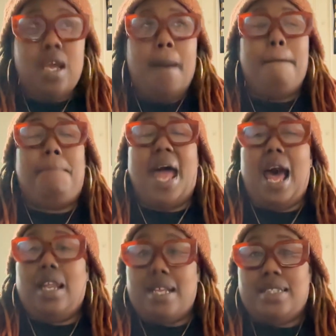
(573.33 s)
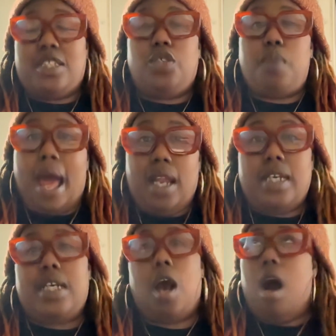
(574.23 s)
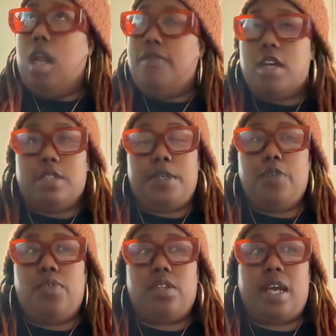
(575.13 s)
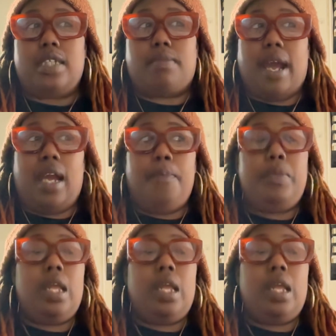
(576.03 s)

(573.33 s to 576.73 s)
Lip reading: balance, duality, all of those beautiful things, right?